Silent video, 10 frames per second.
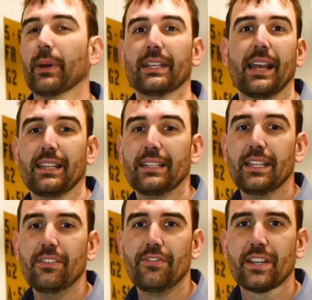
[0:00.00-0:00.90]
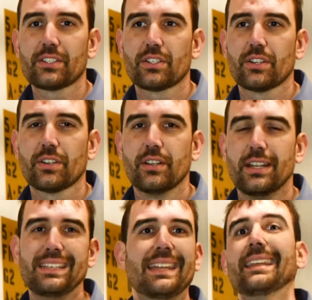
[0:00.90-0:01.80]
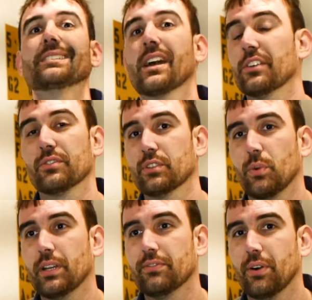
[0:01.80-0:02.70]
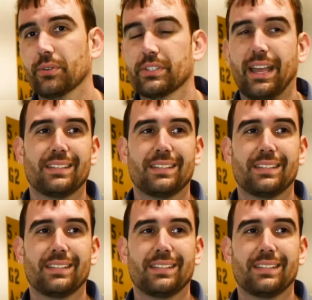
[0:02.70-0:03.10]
But an LED fixture needs 120 volts.